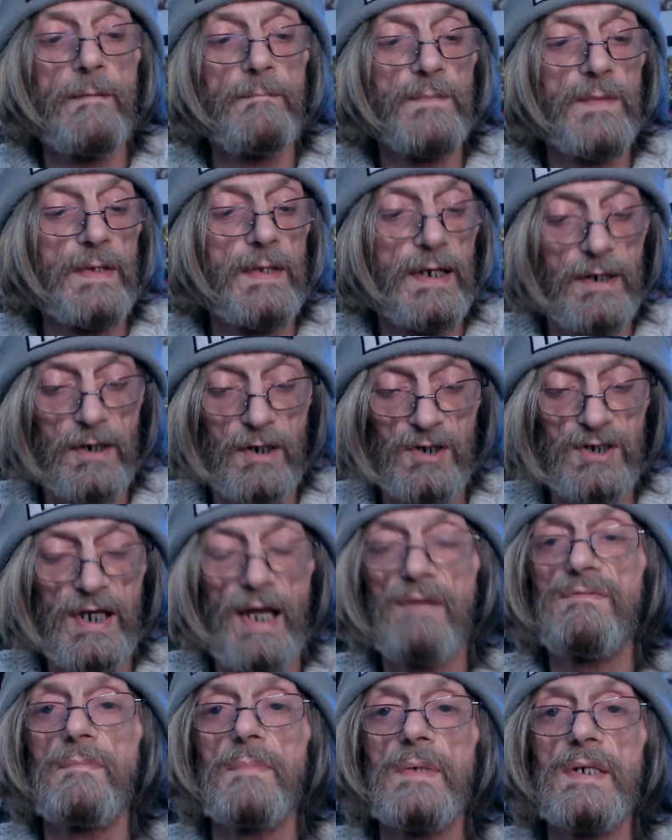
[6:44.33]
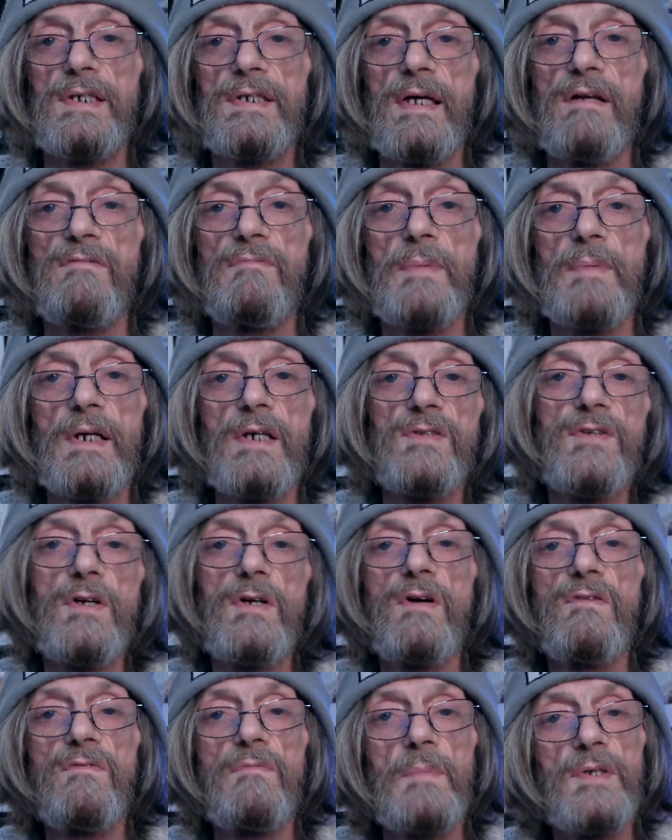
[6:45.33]
like yourself and myself, because the
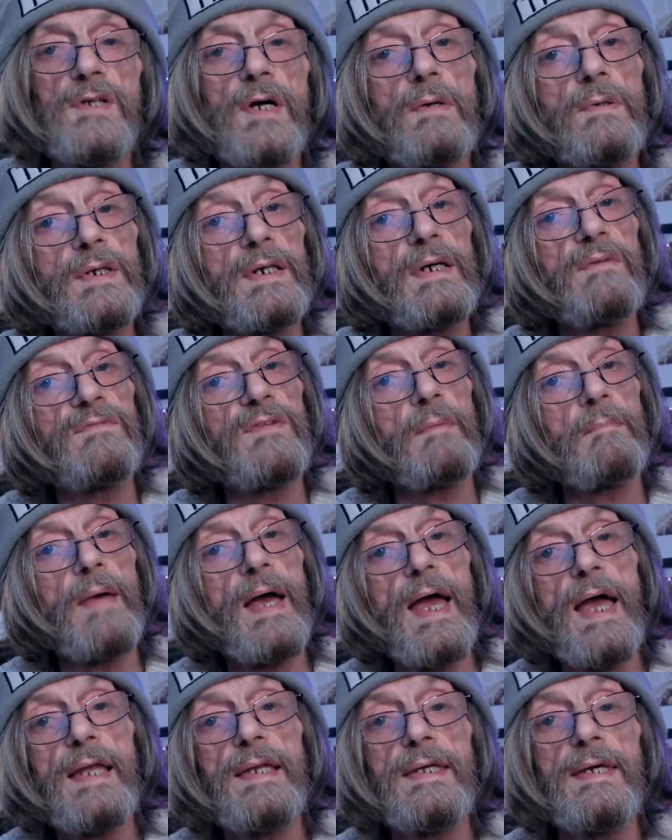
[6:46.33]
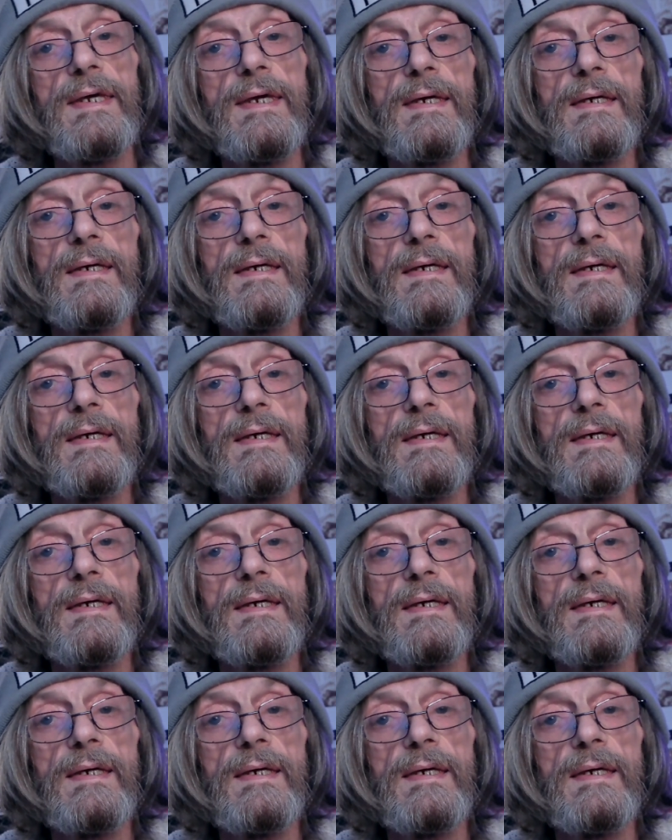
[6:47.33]
government don't give them any